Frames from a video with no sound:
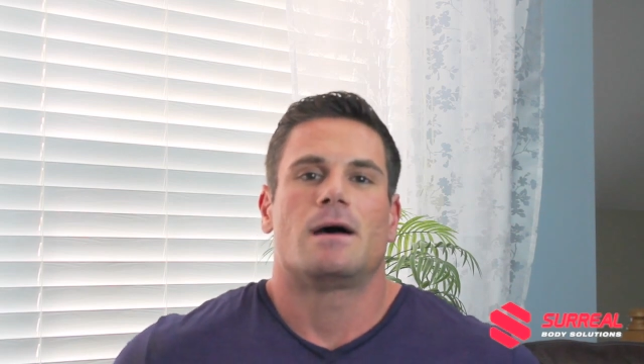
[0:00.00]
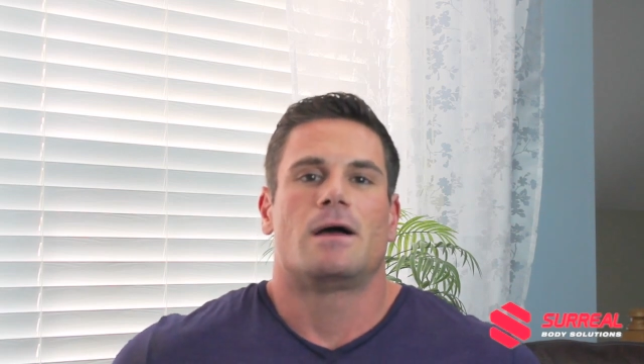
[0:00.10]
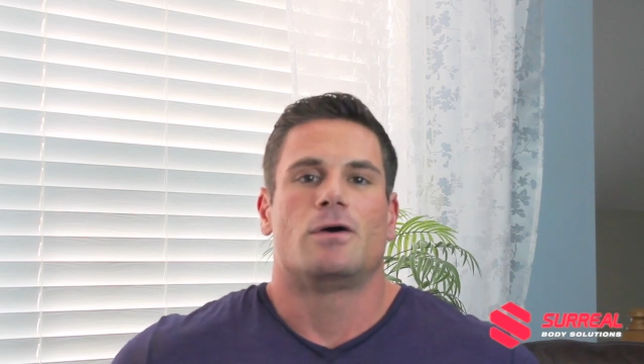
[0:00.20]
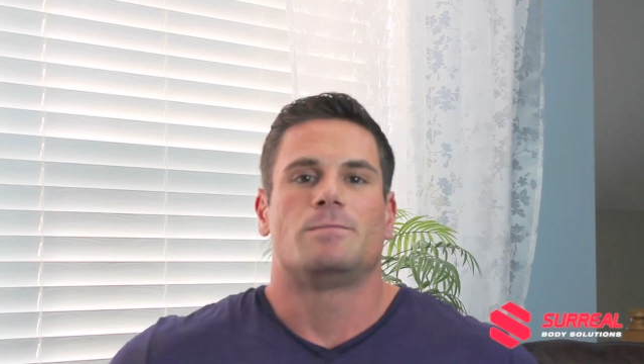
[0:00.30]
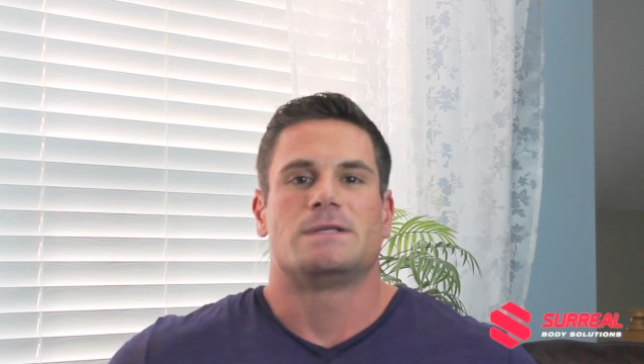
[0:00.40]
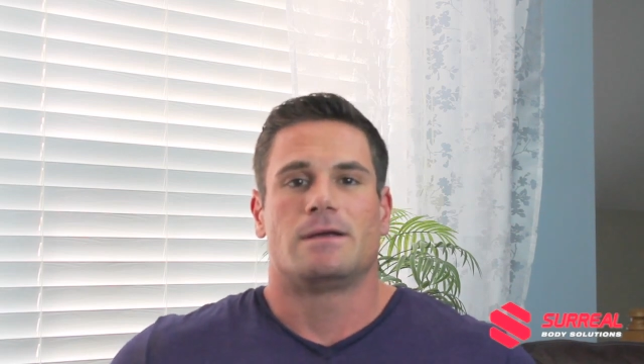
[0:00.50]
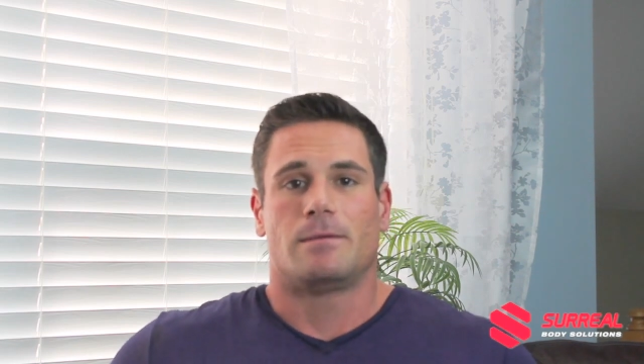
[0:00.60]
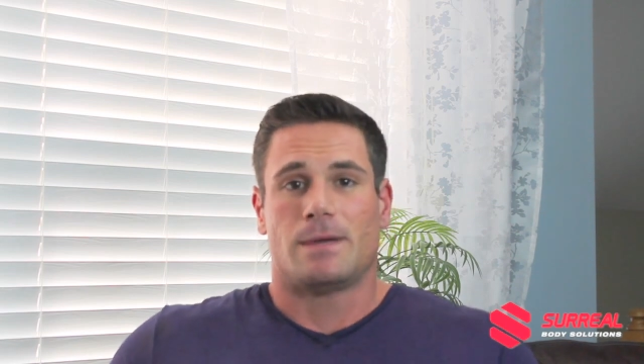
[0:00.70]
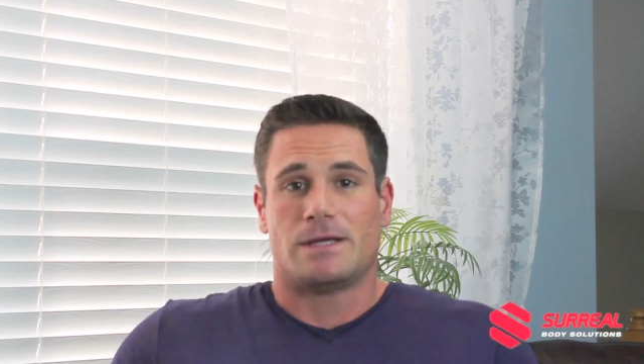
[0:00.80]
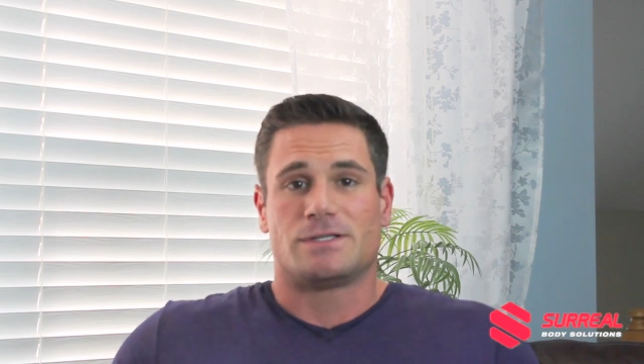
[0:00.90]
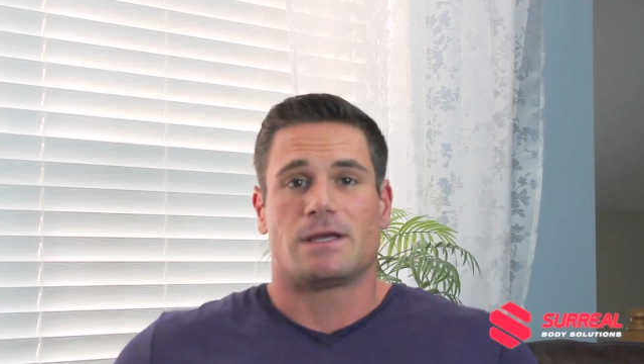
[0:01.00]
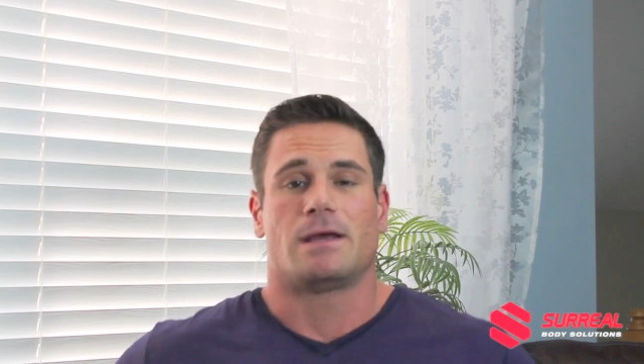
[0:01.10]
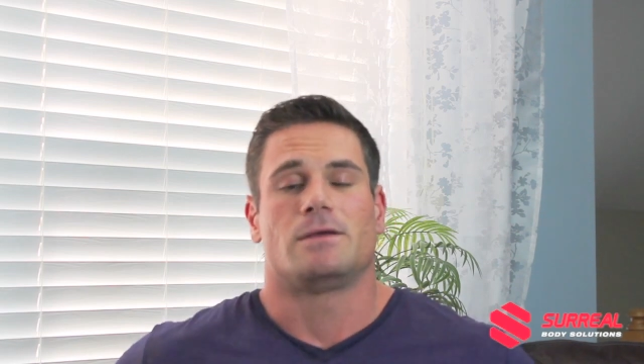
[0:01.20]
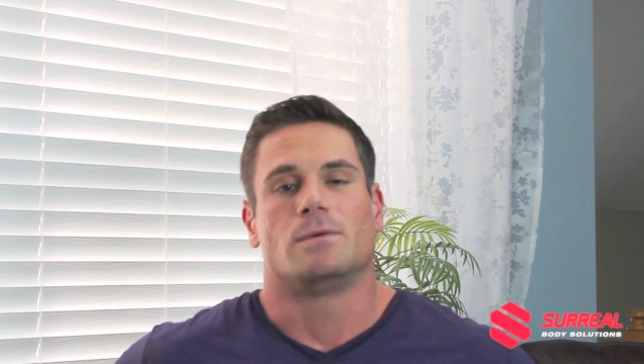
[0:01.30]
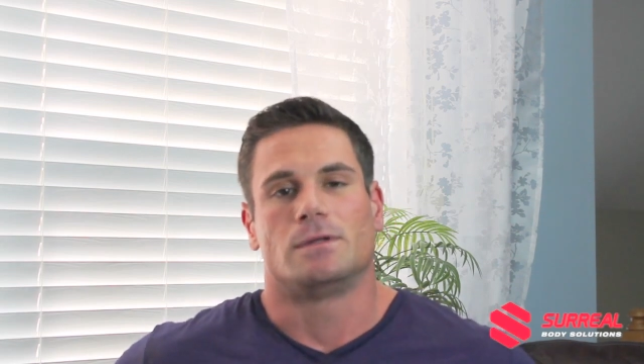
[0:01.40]
I hope to help
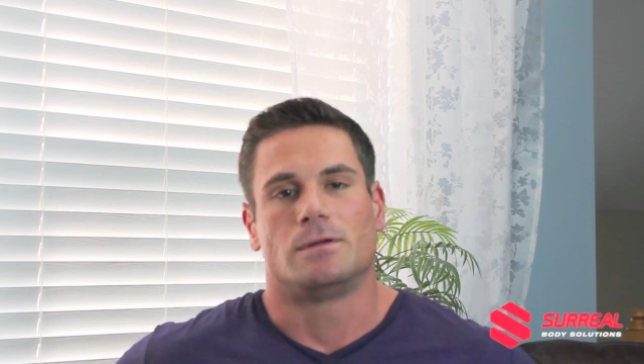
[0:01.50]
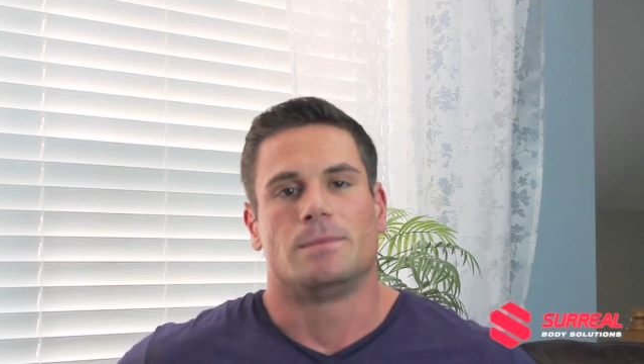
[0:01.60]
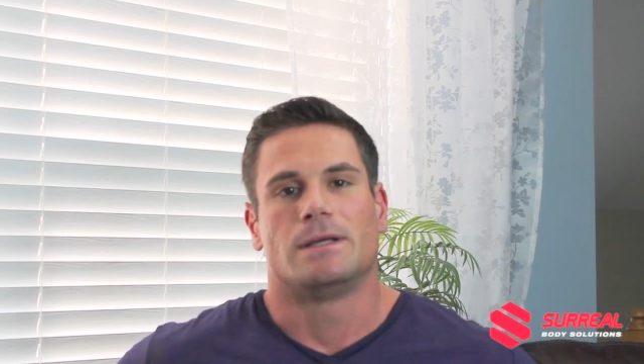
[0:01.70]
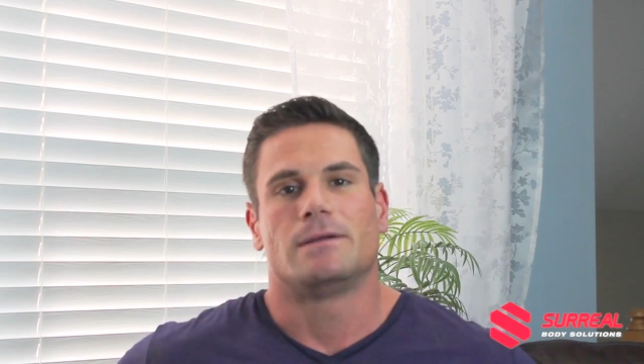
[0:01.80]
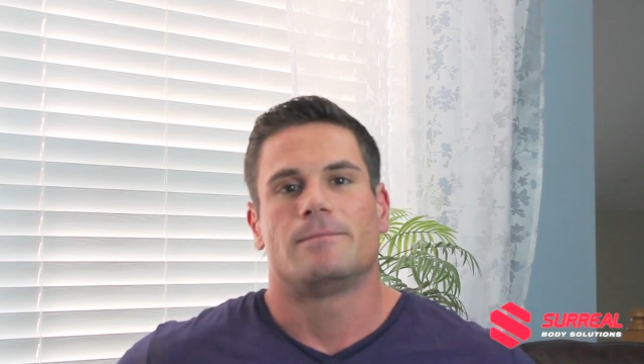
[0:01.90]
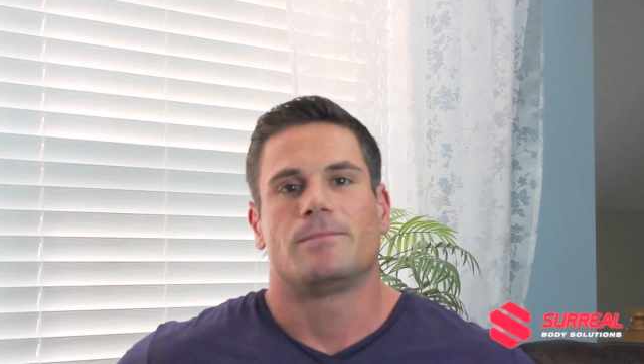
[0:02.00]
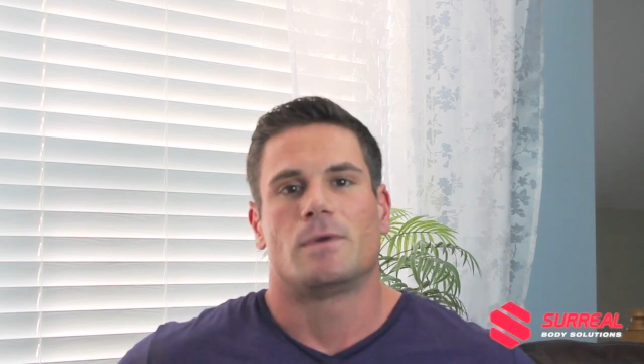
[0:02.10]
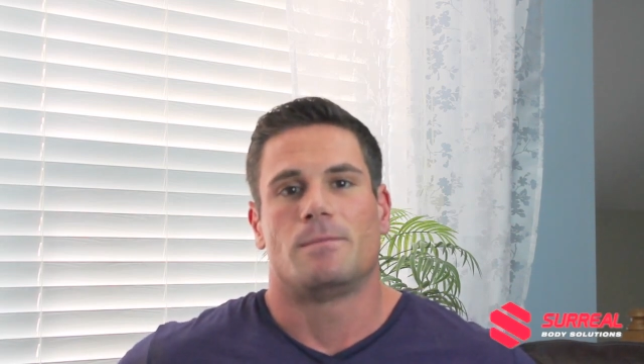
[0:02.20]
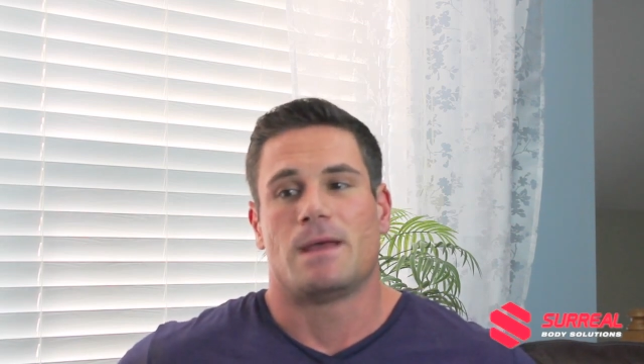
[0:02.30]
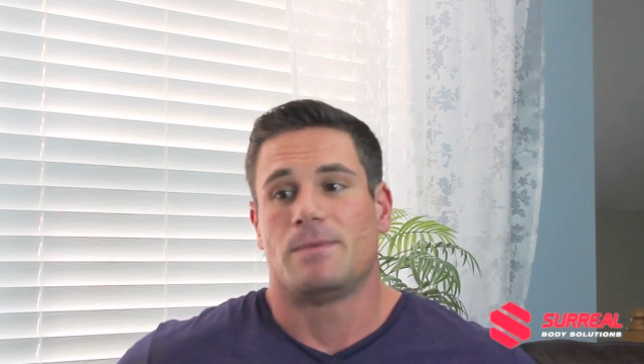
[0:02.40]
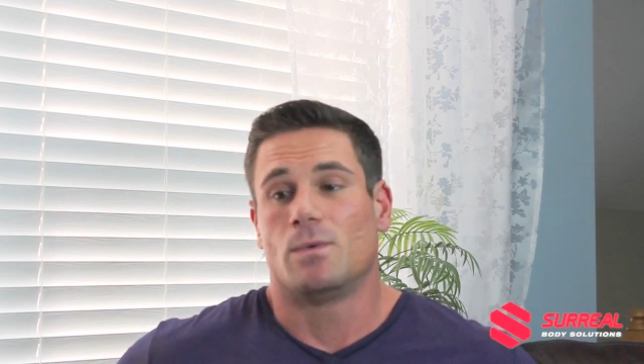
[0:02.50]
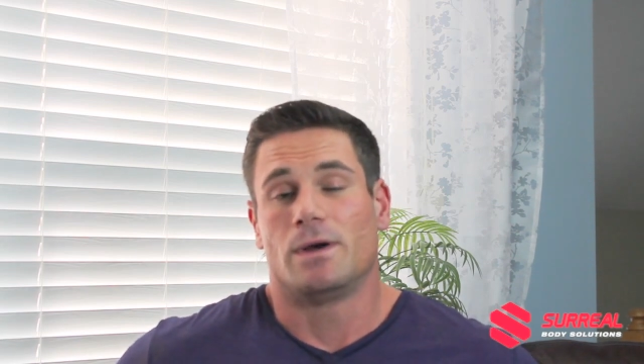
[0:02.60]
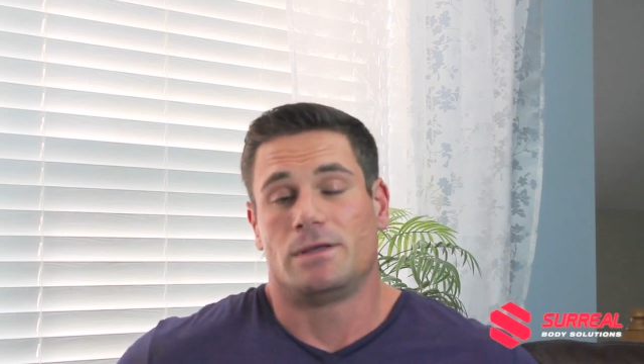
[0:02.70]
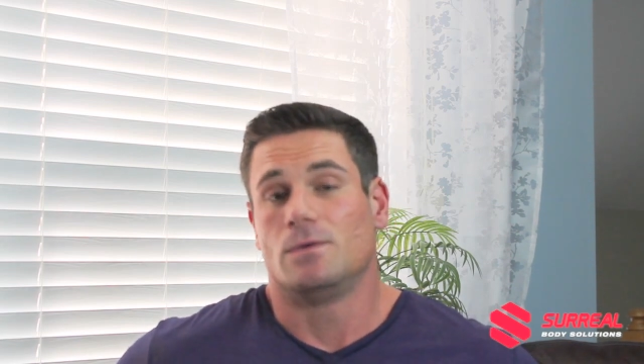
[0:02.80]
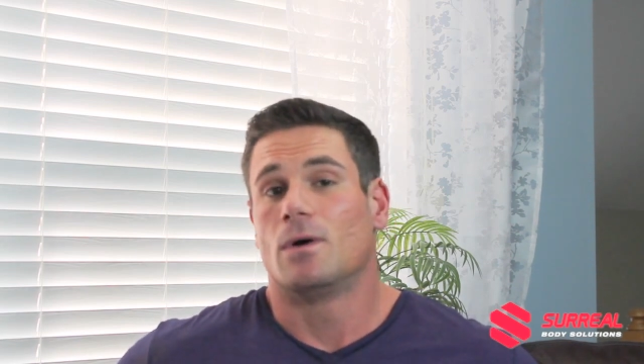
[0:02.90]
educate you a little bit on maybe
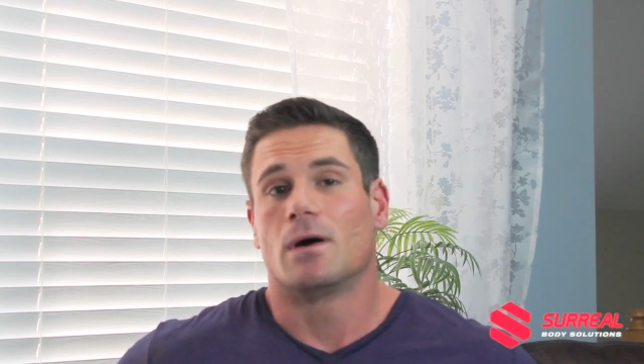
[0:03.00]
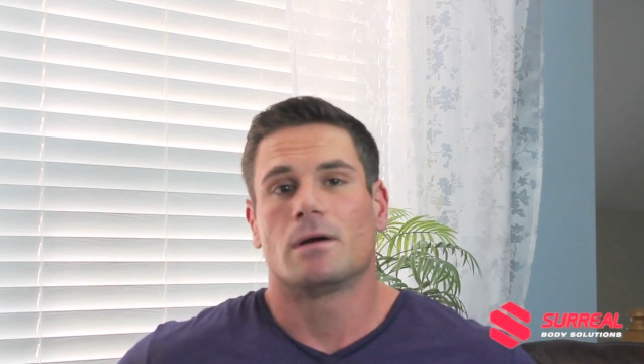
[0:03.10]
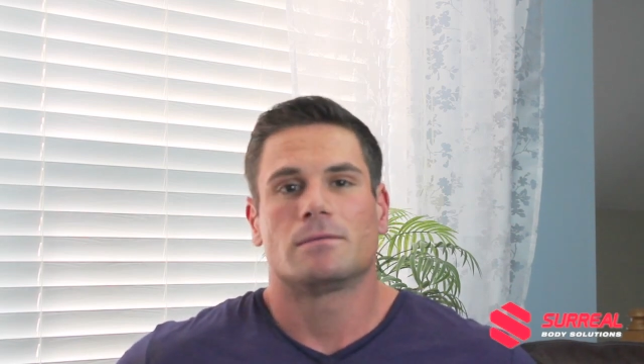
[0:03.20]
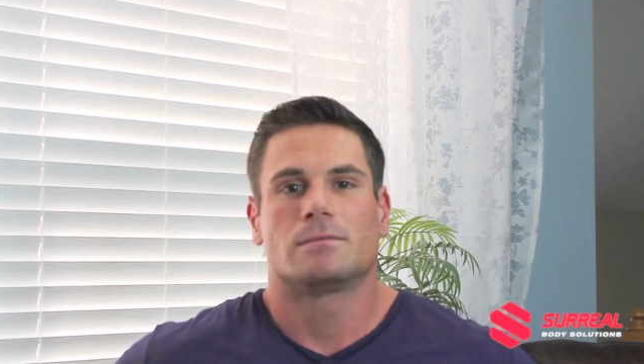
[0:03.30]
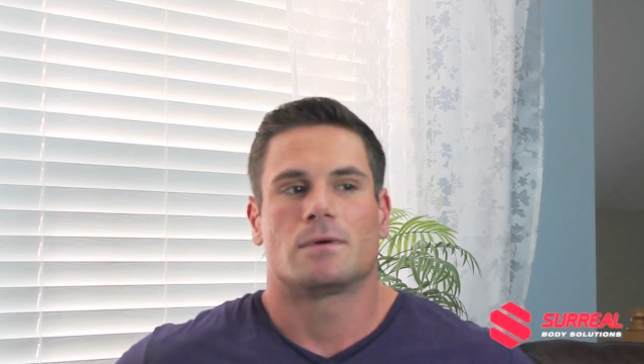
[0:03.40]
what you are,